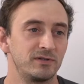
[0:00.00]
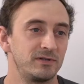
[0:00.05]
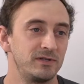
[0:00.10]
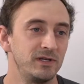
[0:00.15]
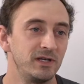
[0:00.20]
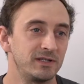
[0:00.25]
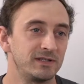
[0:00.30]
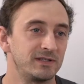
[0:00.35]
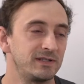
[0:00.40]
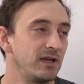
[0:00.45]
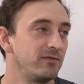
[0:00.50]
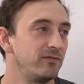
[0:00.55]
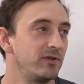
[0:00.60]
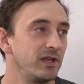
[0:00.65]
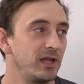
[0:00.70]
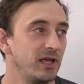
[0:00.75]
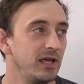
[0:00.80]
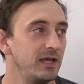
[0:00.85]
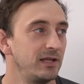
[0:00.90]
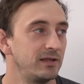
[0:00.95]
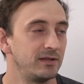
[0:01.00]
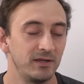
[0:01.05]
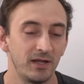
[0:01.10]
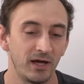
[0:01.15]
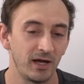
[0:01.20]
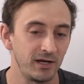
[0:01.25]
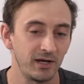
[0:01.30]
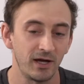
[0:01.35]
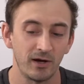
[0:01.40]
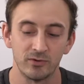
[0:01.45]
six, seven, eight,
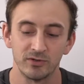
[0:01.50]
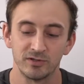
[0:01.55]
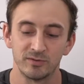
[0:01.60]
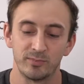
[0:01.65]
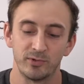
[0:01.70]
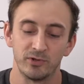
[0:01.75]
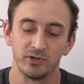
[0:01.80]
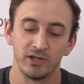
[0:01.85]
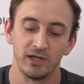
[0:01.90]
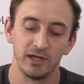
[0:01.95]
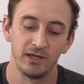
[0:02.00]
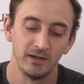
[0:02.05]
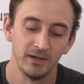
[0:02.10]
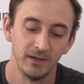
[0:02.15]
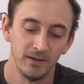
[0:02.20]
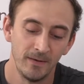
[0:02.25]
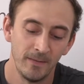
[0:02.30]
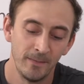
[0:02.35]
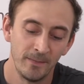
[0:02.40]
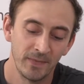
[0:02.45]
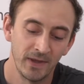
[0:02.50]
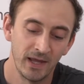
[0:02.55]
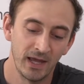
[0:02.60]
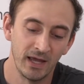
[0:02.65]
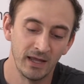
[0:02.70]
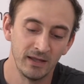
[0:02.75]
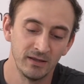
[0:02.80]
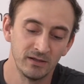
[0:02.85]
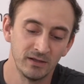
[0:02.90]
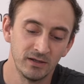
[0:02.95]
nine hours per day.
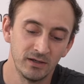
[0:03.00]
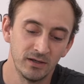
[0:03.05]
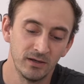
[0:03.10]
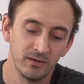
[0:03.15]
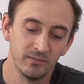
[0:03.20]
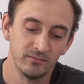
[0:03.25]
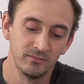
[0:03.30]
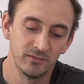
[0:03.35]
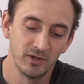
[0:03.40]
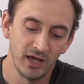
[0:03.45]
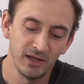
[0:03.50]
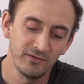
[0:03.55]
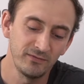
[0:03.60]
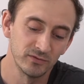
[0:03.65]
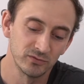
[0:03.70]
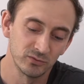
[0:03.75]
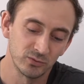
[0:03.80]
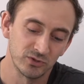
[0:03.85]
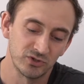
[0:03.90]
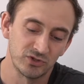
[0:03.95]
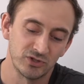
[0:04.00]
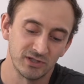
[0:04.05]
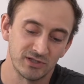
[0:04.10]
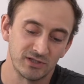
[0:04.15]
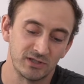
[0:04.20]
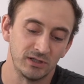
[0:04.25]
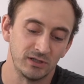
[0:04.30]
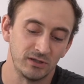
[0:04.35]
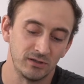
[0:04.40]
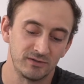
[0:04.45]
And uh, the headphones was just
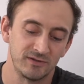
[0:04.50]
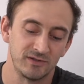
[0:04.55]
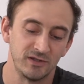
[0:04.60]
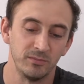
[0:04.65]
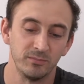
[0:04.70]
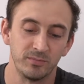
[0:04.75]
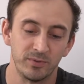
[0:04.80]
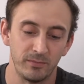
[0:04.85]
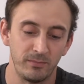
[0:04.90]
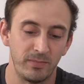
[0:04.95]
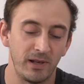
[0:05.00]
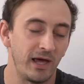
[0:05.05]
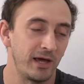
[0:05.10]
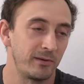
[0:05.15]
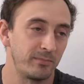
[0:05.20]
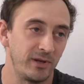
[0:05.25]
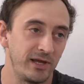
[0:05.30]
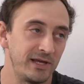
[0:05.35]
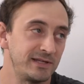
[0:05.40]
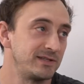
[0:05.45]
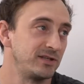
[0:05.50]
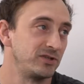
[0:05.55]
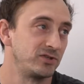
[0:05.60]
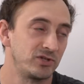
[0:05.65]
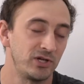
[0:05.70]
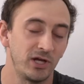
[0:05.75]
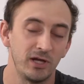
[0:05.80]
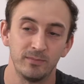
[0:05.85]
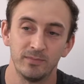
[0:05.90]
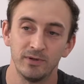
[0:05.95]
a simple black plastic
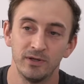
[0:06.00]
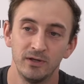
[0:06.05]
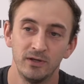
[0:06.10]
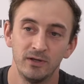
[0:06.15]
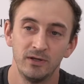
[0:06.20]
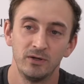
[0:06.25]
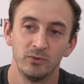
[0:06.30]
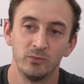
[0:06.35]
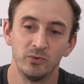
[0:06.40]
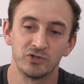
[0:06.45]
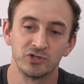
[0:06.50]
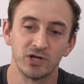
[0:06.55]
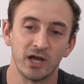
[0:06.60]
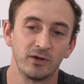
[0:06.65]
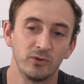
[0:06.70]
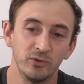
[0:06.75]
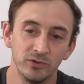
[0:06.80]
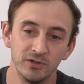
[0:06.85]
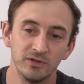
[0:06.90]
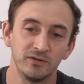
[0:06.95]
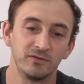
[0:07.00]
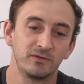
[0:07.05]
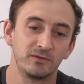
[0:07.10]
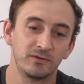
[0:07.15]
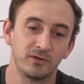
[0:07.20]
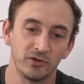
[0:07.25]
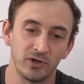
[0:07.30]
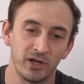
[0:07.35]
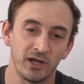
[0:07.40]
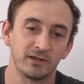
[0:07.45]
shape, which I couldn't
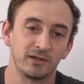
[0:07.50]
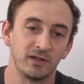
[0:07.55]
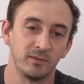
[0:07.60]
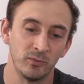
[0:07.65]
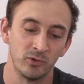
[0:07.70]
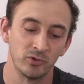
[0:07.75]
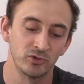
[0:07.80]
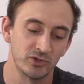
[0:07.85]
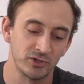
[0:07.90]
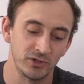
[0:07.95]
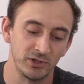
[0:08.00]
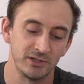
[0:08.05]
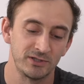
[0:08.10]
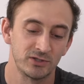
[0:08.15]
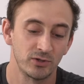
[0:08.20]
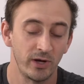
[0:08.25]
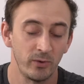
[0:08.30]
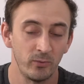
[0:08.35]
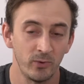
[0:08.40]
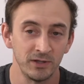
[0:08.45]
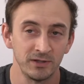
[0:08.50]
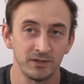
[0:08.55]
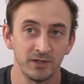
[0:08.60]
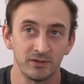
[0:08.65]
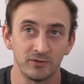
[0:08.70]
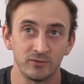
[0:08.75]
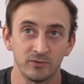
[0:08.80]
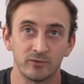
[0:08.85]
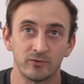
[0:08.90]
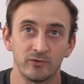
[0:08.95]
connect emotionally. So I
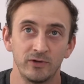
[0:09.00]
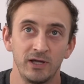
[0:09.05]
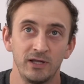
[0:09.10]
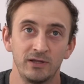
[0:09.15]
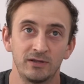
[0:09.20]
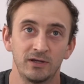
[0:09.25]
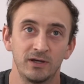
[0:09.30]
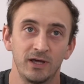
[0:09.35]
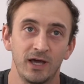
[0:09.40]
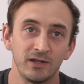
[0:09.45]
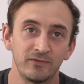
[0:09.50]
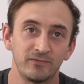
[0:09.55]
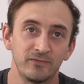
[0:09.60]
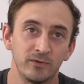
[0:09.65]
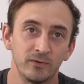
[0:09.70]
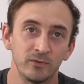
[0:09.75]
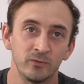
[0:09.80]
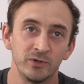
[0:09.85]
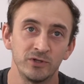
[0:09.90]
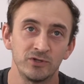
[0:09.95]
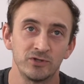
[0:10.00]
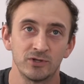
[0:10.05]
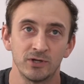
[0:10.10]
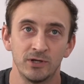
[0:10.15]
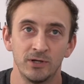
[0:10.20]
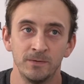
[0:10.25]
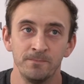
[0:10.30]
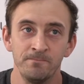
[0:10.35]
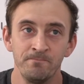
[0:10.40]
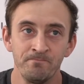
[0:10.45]
wanted to create a headphone which,
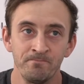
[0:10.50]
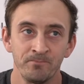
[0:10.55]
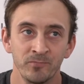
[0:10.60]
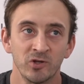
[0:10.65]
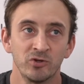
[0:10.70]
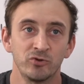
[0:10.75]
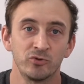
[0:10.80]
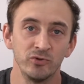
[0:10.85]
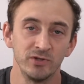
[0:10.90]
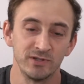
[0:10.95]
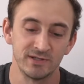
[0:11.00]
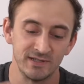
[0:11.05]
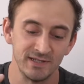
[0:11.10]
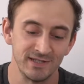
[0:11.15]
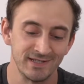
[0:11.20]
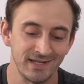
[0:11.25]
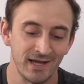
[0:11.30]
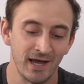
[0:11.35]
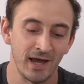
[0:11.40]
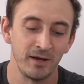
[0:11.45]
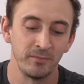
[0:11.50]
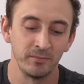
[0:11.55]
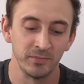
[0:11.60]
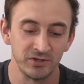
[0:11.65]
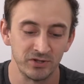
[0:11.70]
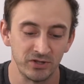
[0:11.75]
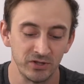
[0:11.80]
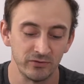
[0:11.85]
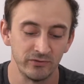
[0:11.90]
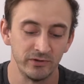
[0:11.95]
uh, through its design,
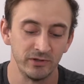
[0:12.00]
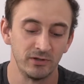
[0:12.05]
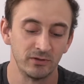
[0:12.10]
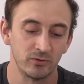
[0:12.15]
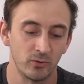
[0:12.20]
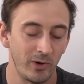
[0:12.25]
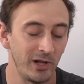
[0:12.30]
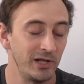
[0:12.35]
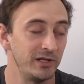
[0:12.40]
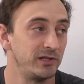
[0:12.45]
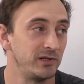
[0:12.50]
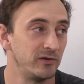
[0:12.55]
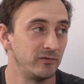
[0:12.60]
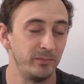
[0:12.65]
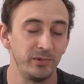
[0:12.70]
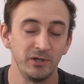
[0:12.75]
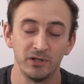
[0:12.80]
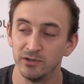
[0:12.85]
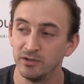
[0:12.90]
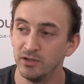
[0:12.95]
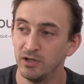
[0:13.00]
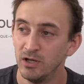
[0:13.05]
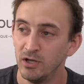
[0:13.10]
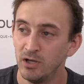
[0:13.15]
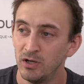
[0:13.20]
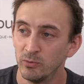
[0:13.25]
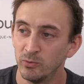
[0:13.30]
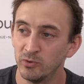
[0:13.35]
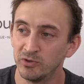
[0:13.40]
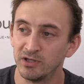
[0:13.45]
material, quality of build,
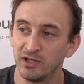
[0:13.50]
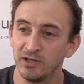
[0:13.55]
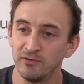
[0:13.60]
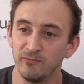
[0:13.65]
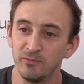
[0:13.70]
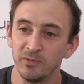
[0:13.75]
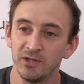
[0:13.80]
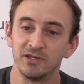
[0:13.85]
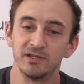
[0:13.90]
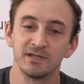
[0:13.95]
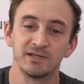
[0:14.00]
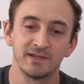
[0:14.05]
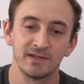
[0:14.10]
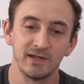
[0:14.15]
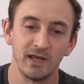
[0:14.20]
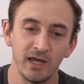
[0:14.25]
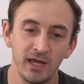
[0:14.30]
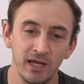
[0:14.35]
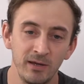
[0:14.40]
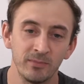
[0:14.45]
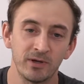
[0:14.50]
would give me the same